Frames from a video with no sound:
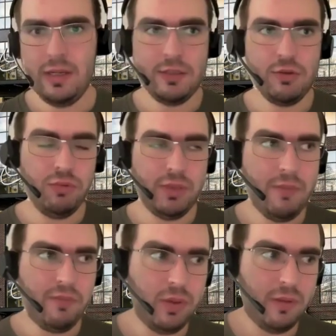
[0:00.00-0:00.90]
So
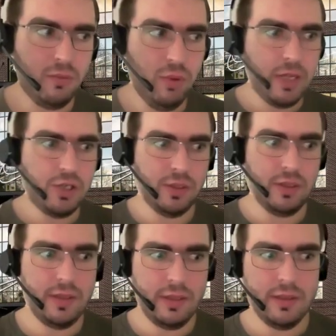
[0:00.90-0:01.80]
typeful configuration,
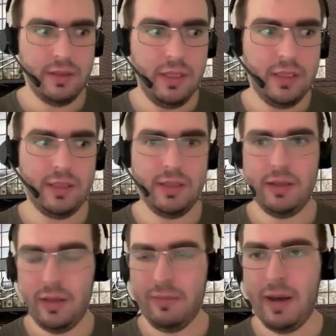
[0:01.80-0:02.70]
it
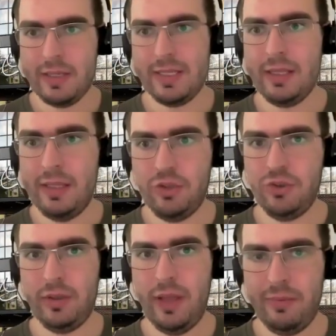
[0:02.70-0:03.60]
requires
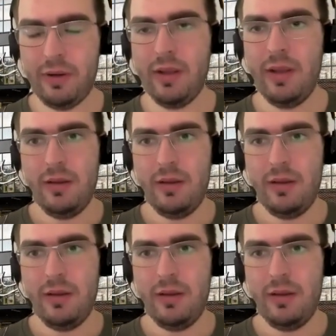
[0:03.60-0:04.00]
additional effort,